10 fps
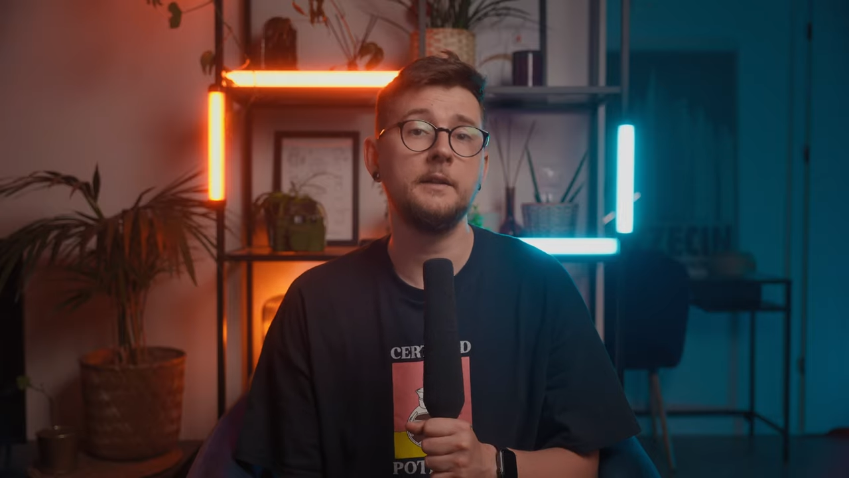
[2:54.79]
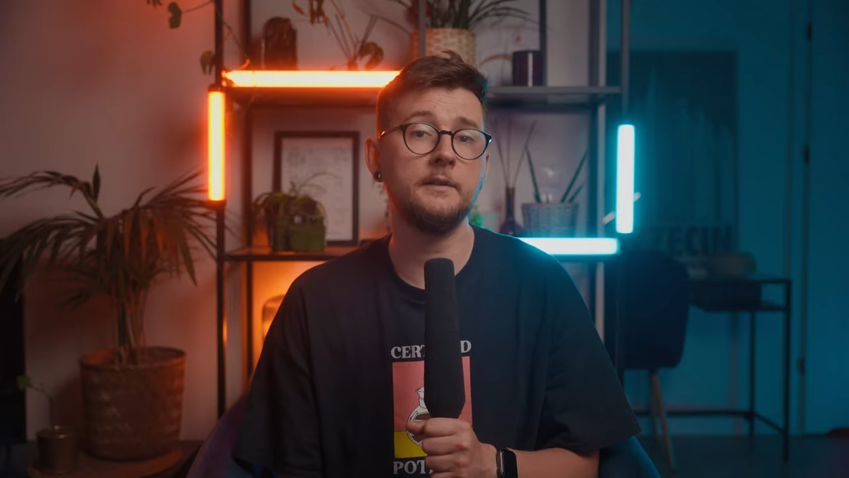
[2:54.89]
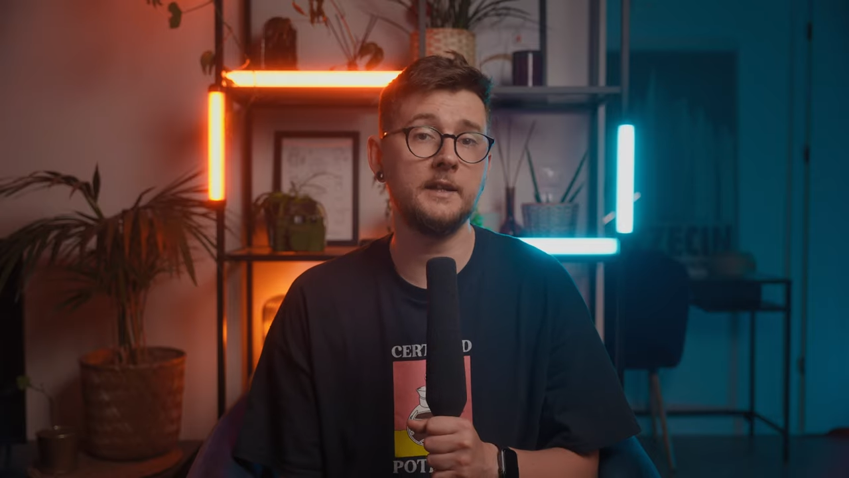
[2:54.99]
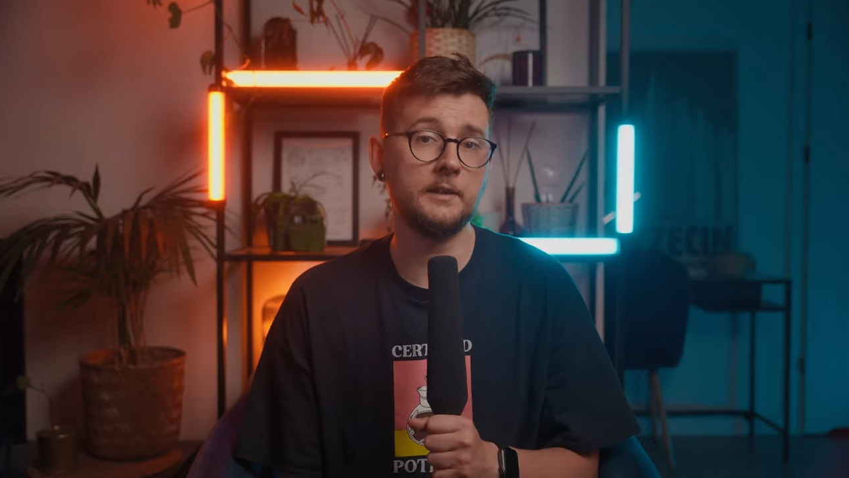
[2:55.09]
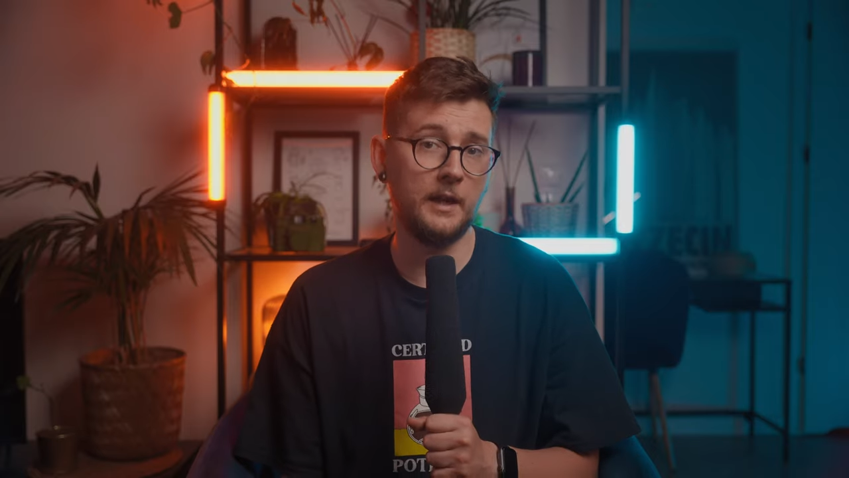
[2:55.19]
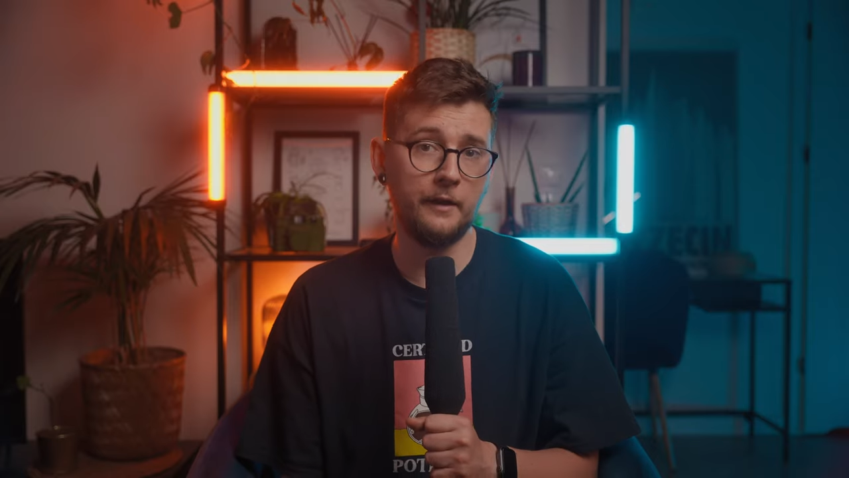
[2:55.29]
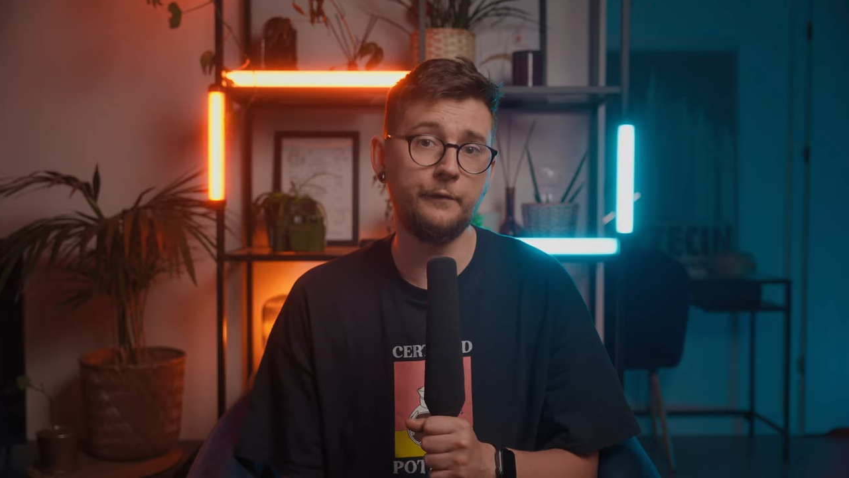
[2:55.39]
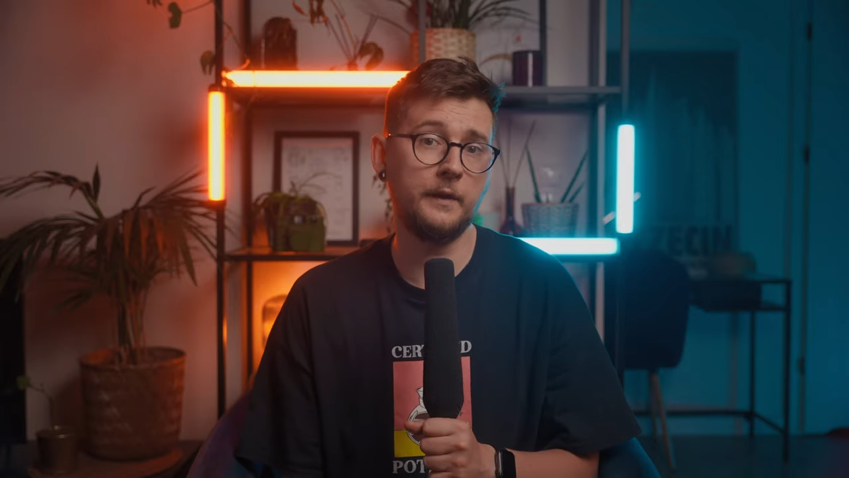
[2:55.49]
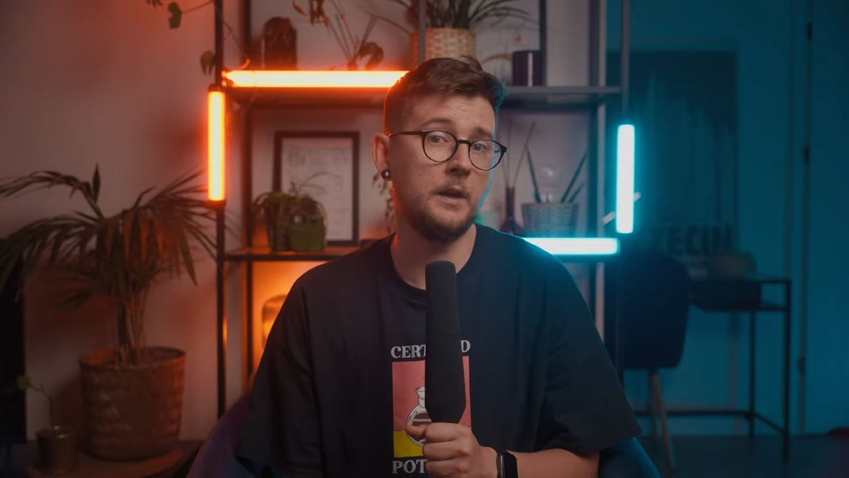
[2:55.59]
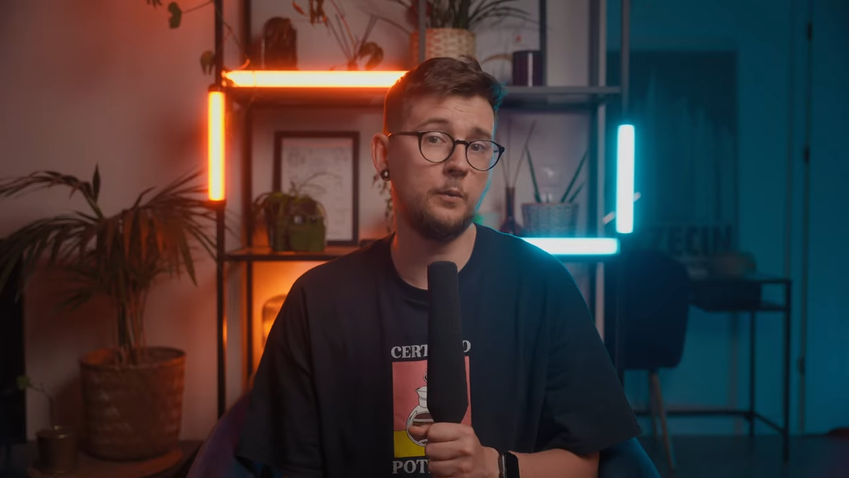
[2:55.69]
than if
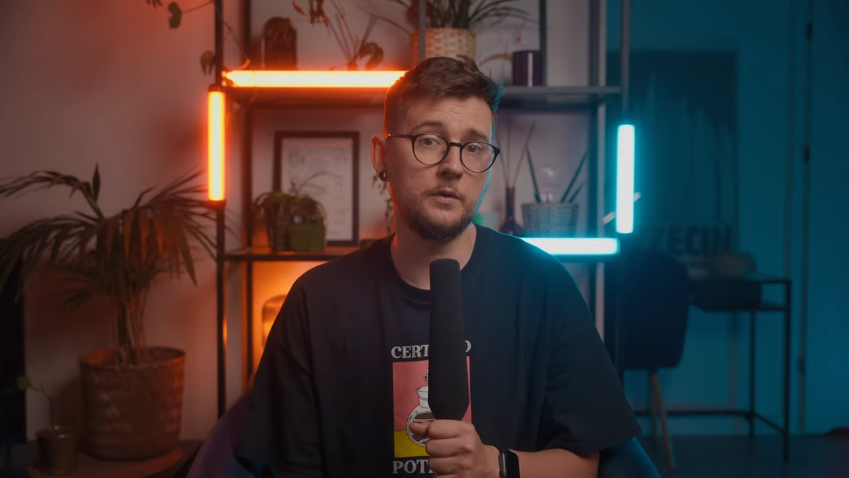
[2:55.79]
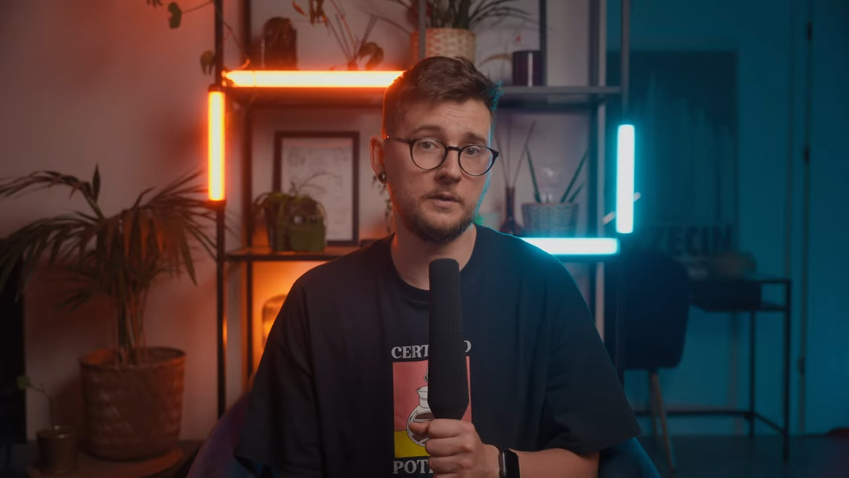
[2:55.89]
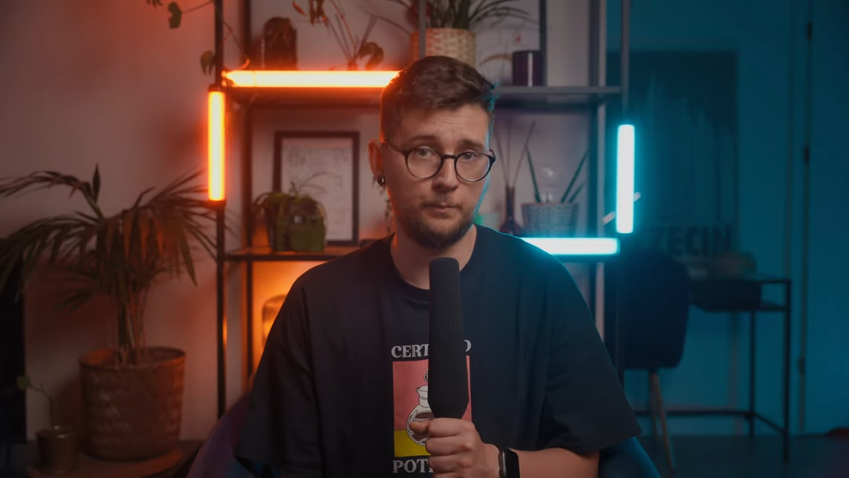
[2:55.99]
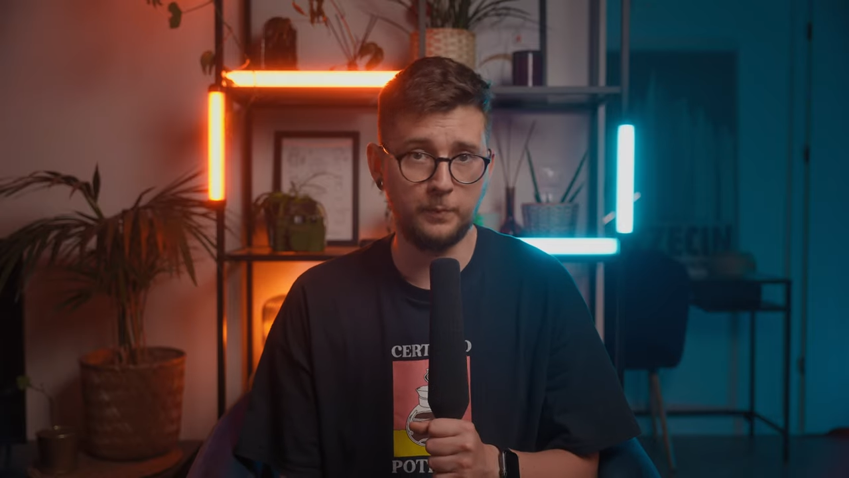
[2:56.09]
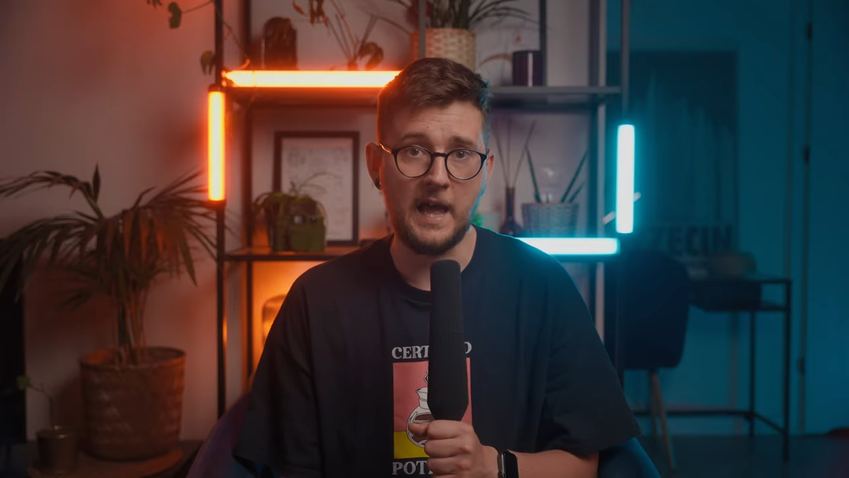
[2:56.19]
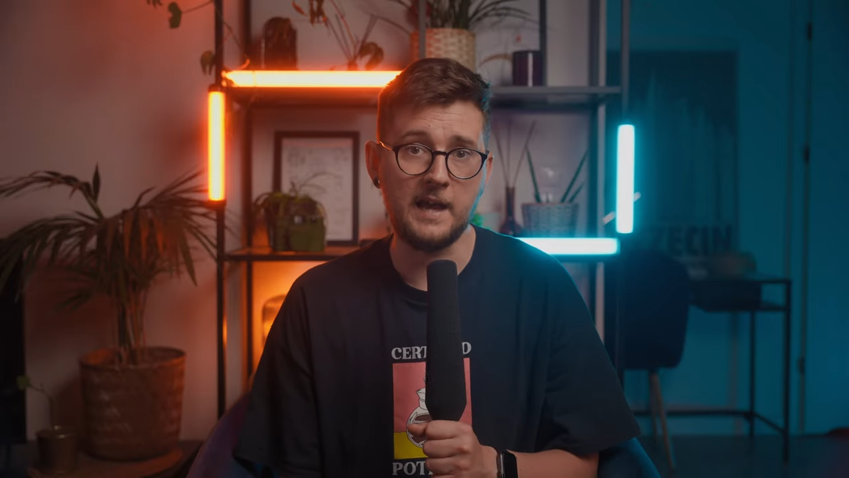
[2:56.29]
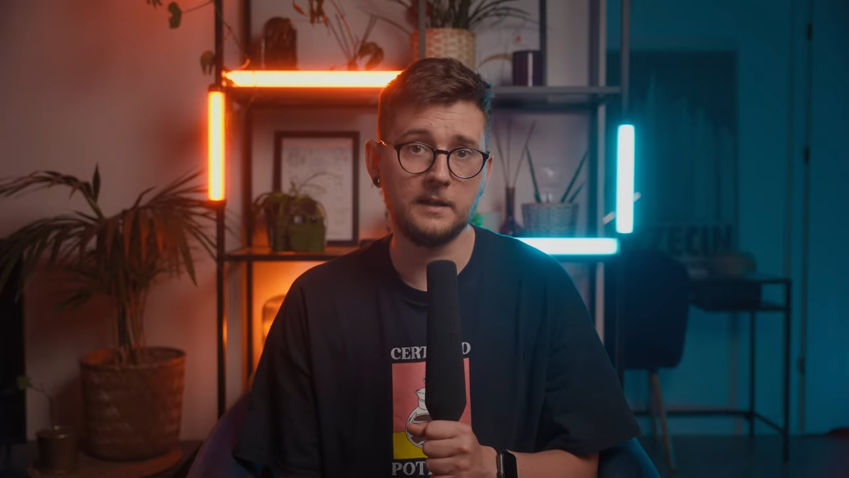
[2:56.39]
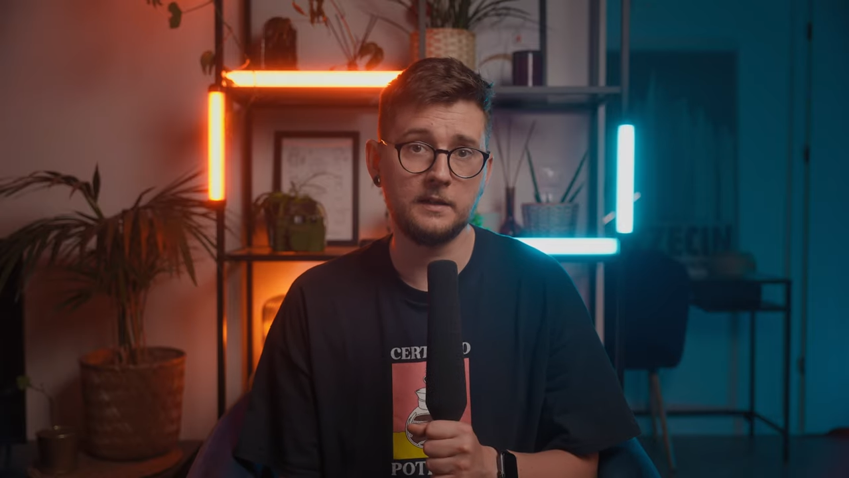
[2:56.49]
it was black.